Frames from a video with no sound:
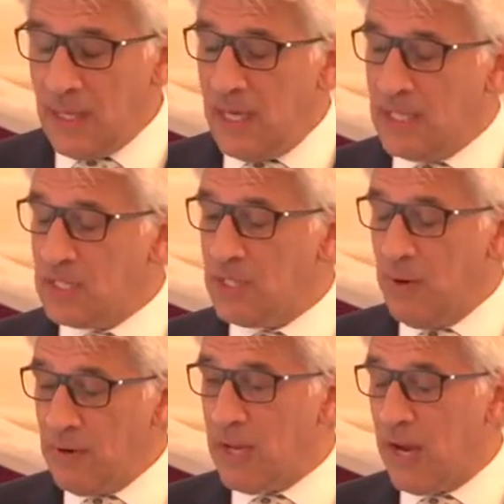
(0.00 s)
And she
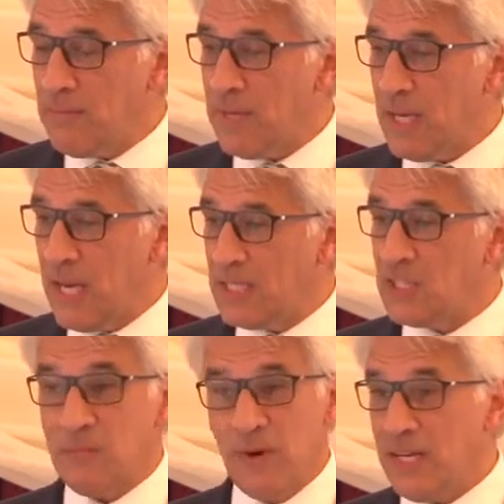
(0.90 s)
woke up and
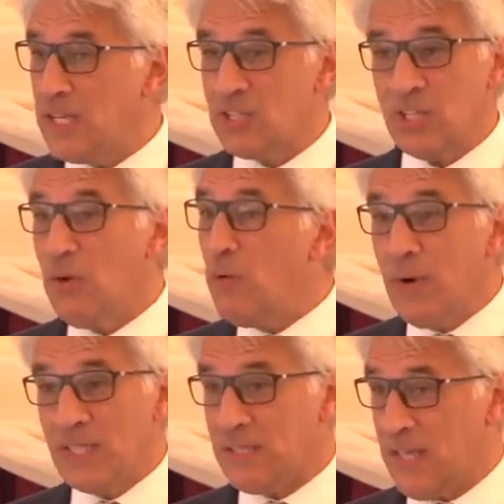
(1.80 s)
she went, as she
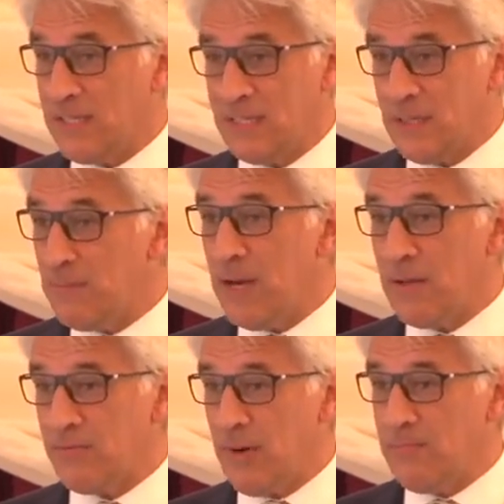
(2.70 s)
always did, to the
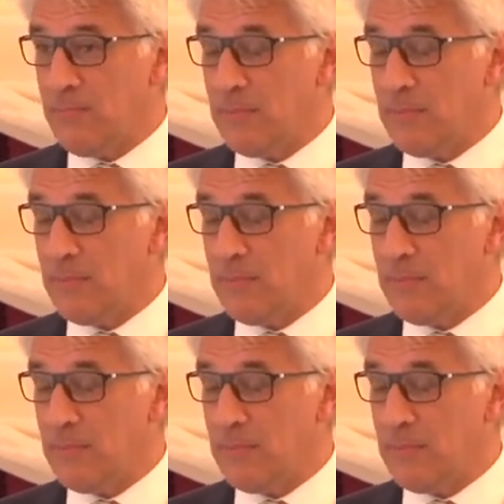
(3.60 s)
bathroom.